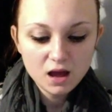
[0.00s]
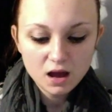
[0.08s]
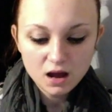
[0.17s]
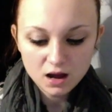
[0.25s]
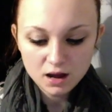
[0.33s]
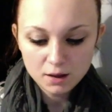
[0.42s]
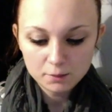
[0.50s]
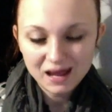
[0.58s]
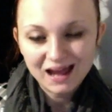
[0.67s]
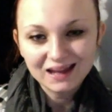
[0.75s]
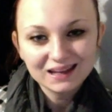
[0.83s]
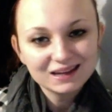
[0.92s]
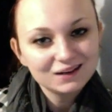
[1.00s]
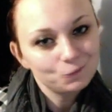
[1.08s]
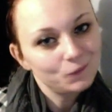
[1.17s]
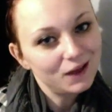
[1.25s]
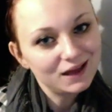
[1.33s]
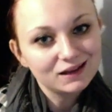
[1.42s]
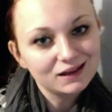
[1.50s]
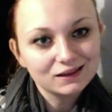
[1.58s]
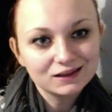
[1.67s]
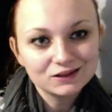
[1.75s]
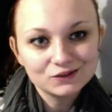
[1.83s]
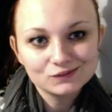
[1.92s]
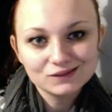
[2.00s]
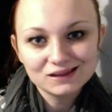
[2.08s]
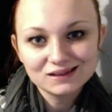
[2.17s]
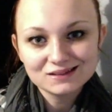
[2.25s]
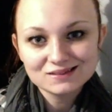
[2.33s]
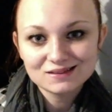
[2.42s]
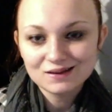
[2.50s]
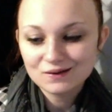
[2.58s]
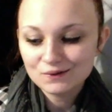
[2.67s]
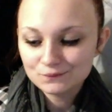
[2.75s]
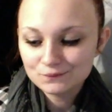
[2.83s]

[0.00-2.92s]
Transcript: Um, I get it wet and then use it, so.